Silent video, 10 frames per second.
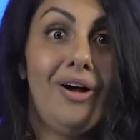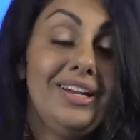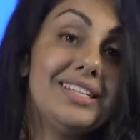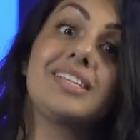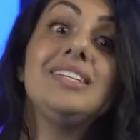
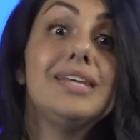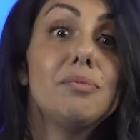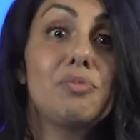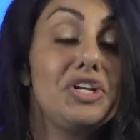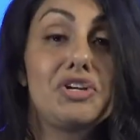Honestly, he's
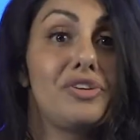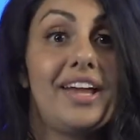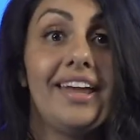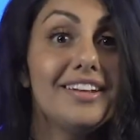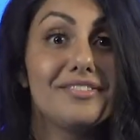getting pretty
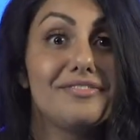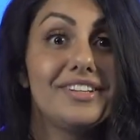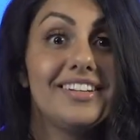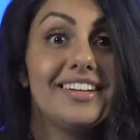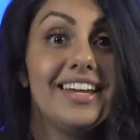creative
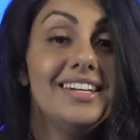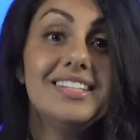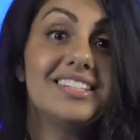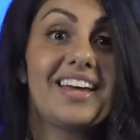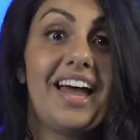in
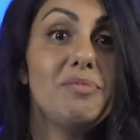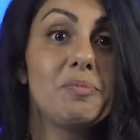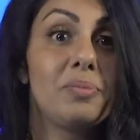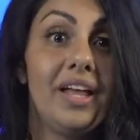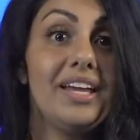his time
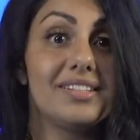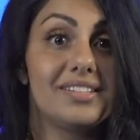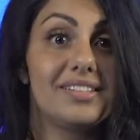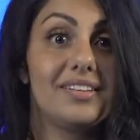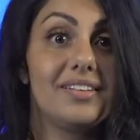and
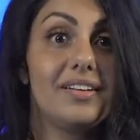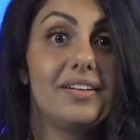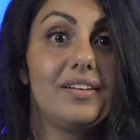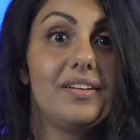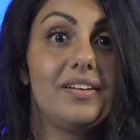place.
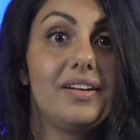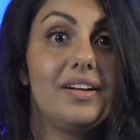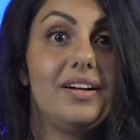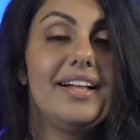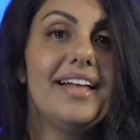
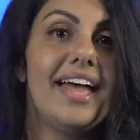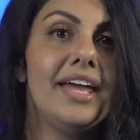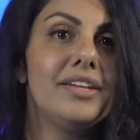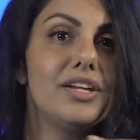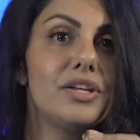
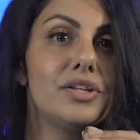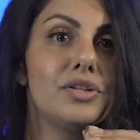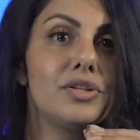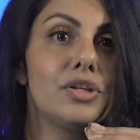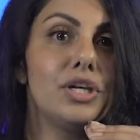And
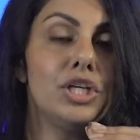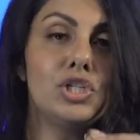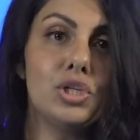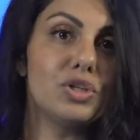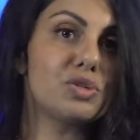in
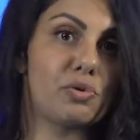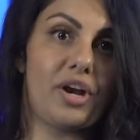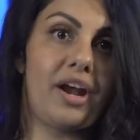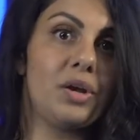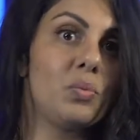Jewish
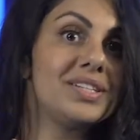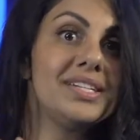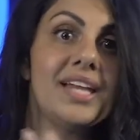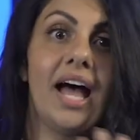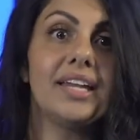prayer, it was
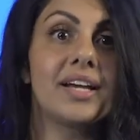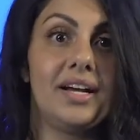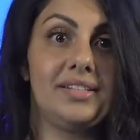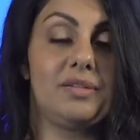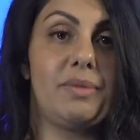not
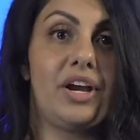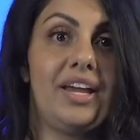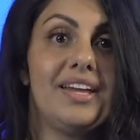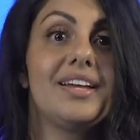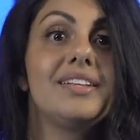
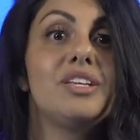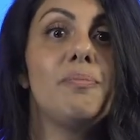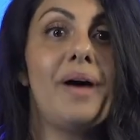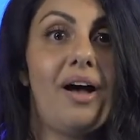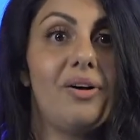customary to
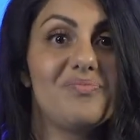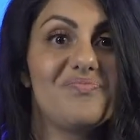bow.